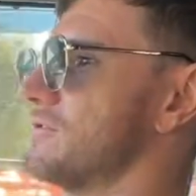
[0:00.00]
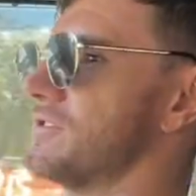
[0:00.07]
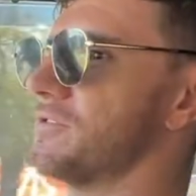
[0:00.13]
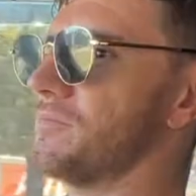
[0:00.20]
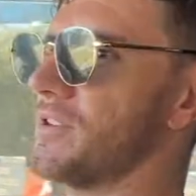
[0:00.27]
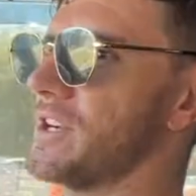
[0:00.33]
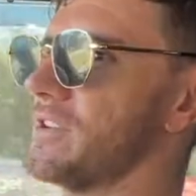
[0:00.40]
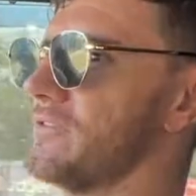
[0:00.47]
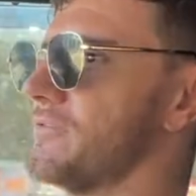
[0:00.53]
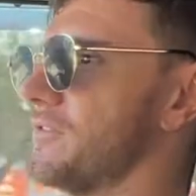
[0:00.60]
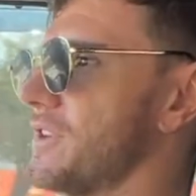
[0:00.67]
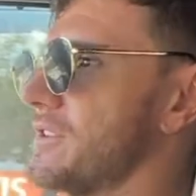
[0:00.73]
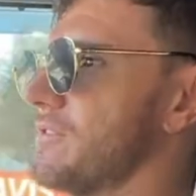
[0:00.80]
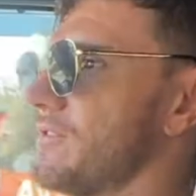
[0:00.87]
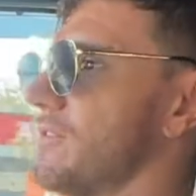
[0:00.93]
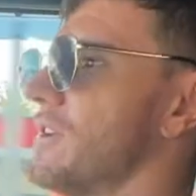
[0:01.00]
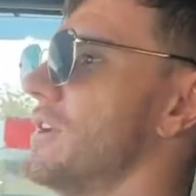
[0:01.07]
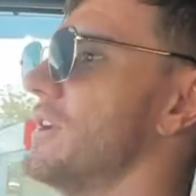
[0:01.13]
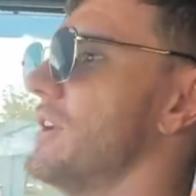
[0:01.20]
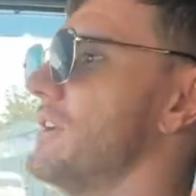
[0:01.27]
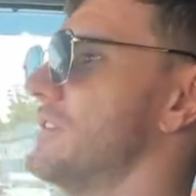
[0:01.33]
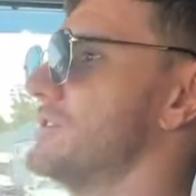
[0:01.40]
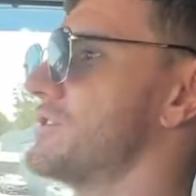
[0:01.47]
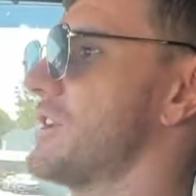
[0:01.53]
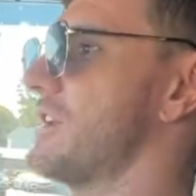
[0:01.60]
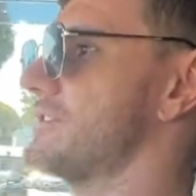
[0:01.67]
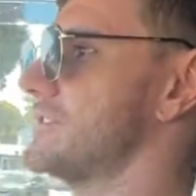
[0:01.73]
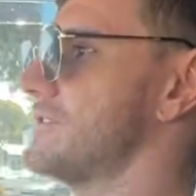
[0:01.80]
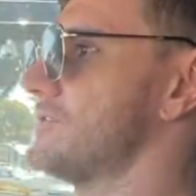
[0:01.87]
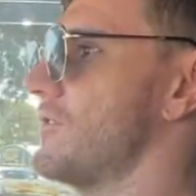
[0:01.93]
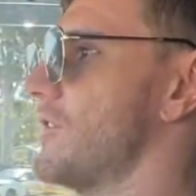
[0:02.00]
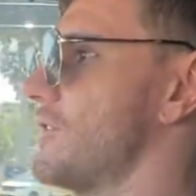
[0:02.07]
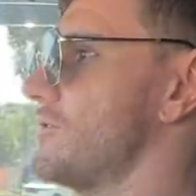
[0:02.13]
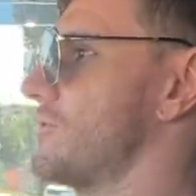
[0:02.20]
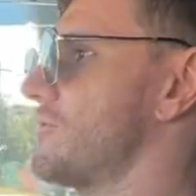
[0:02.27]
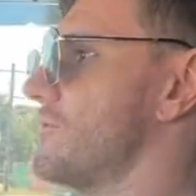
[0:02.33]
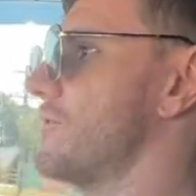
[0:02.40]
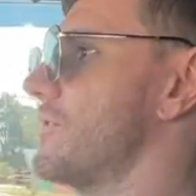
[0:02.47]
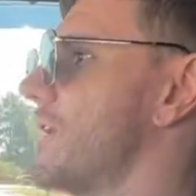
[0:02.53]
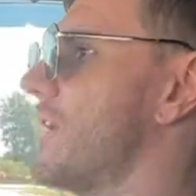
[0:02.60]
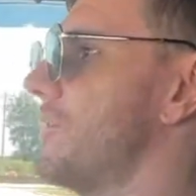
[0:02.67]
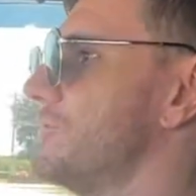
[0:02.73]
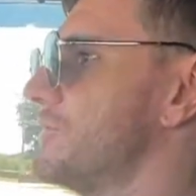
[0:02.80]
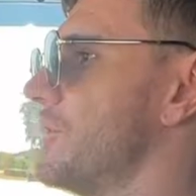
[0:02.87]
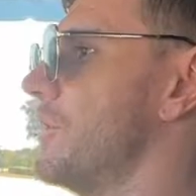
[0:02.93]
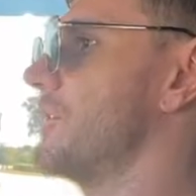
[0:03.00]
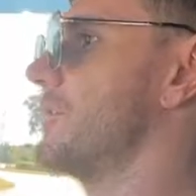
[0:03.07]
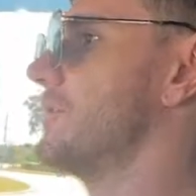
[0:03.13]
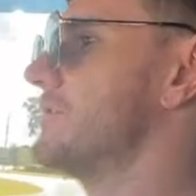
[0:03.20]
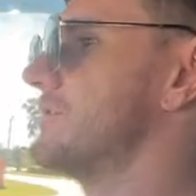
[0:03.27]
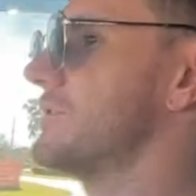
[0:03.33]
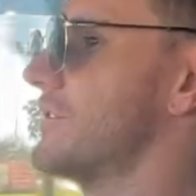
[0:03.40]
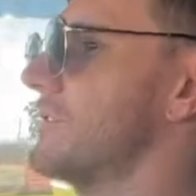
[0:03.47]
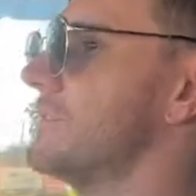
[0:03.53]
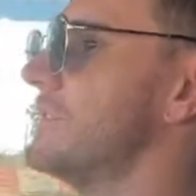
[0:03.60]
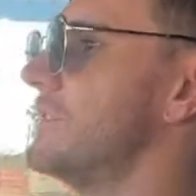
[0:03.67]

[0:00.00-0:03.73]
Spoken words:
spread of either a chassis dyno or a hub dyno. So